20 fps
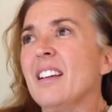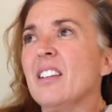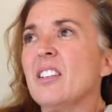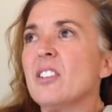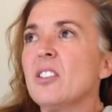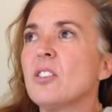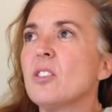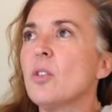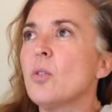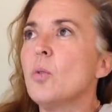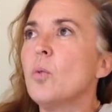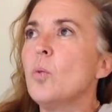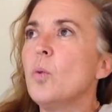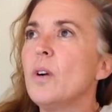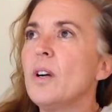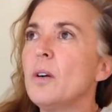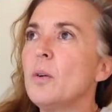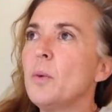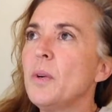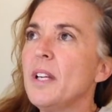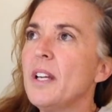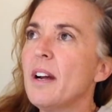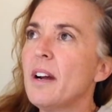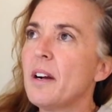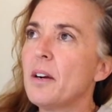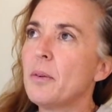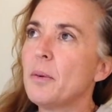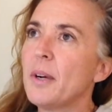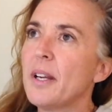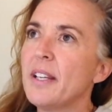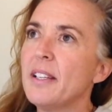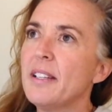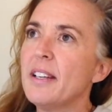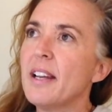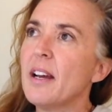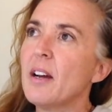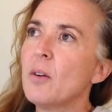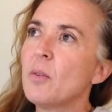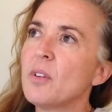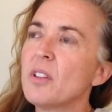so where we are right
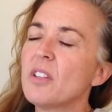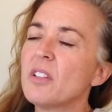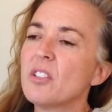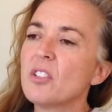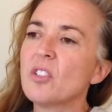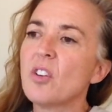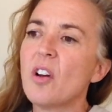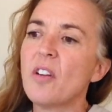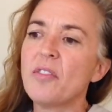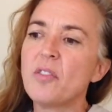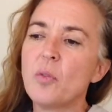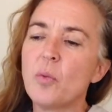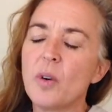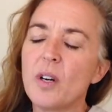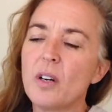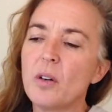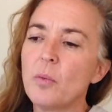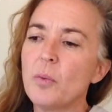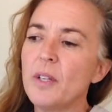now with the software,